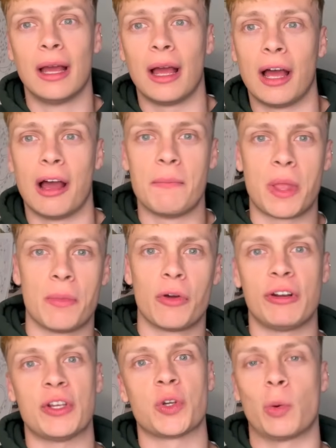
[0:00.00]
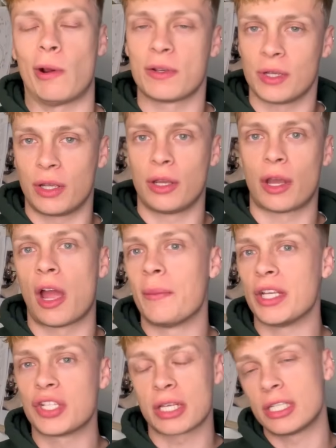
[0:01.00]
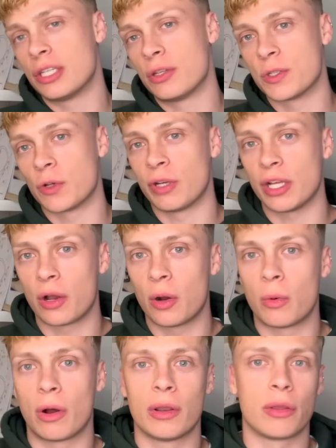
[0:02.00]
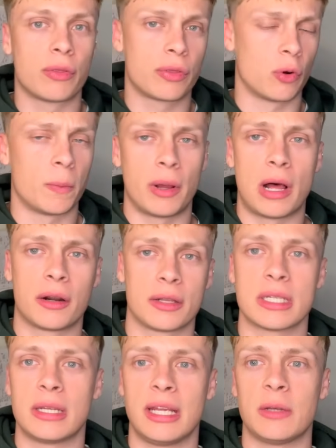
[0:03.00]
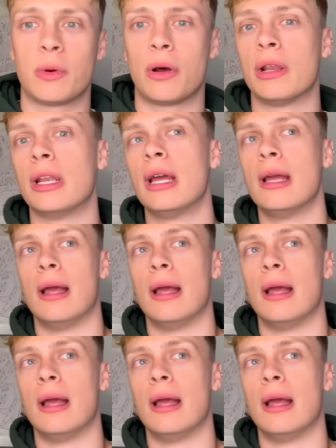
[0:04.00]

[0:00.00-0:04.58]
I'm not really sure where else it could go. I mean, Chessington's already got one. Thorpe Park doesn't need one.